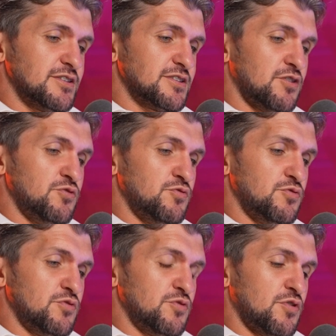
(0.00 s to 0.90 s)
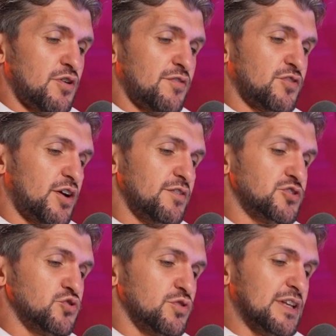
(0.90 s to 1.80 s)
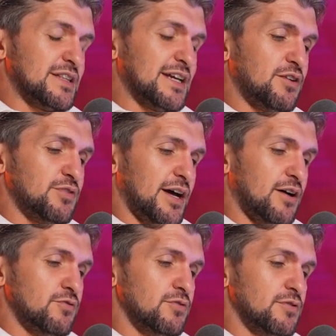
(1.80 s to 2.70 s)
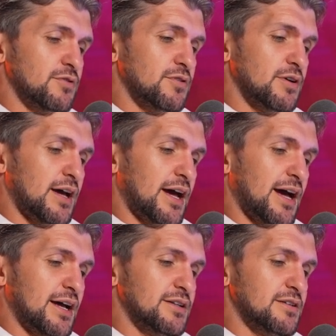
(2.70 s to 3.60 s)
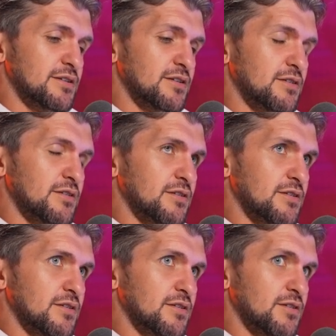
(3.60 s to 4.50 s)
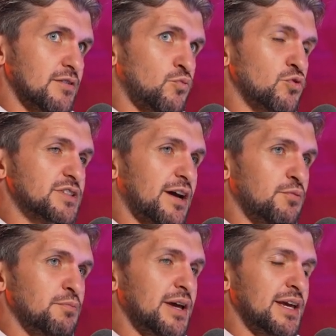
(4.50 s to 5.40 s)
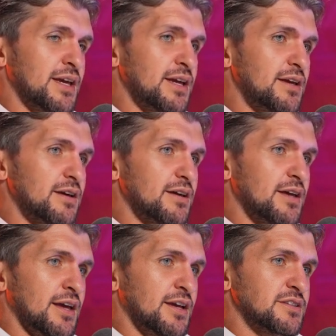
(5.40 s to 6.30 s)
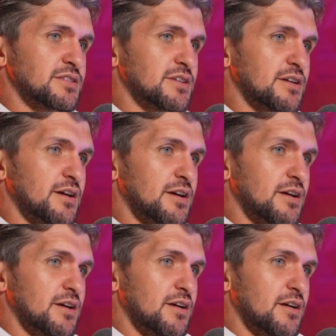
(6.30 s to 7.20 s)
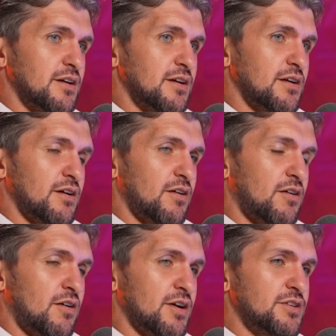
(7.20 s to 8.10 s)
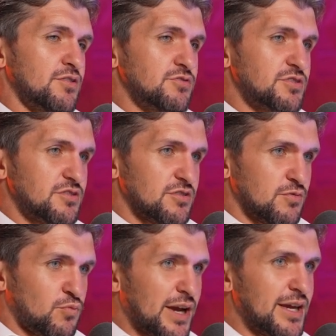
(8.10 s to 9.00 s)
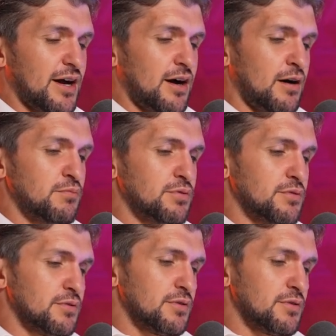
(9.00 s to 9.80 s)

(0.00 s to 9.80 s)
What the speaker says: So I've kind of shortened that down now, and what's helped me is I used to wake up